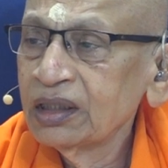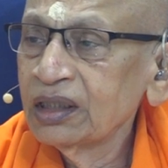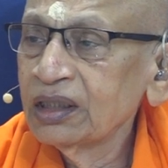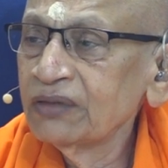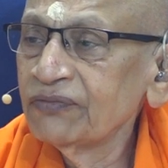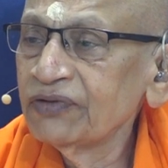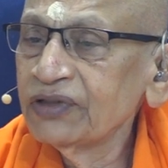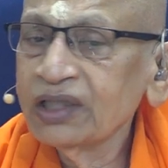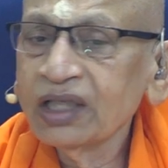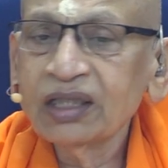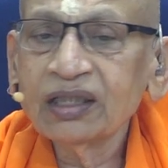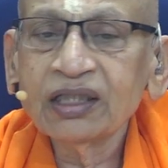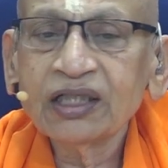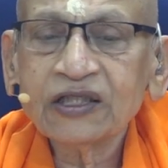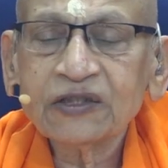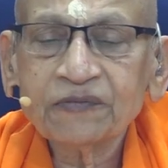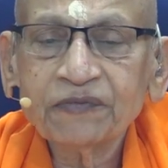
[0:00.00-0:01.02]
And Vedanta
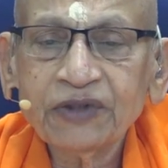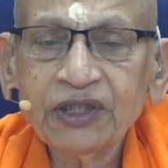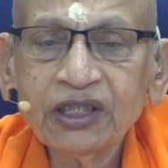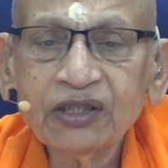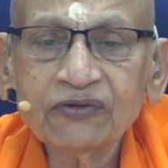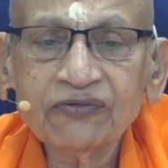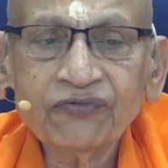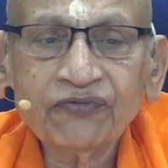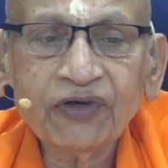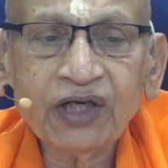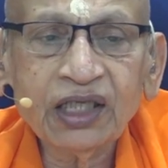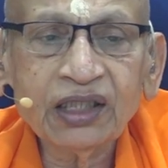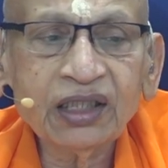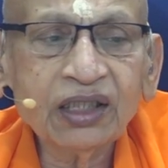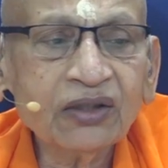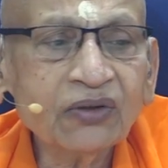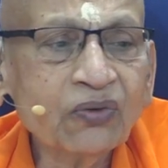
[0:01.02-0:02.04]
explains why
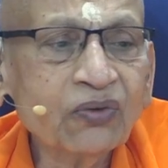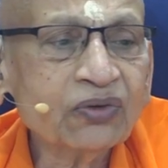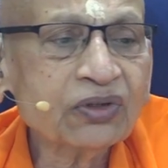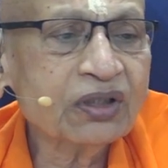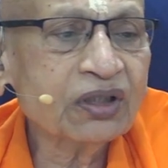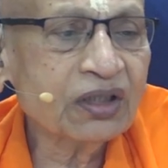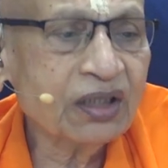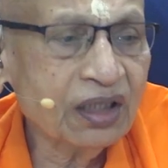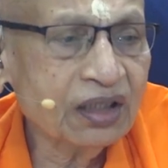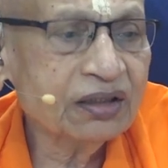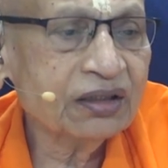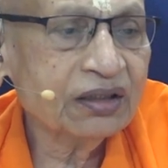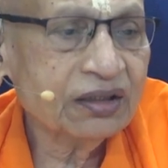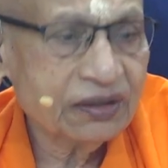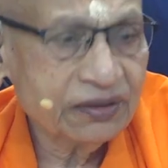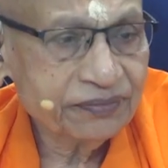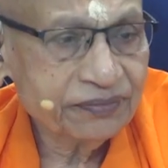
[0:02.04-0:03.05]
that notion arises.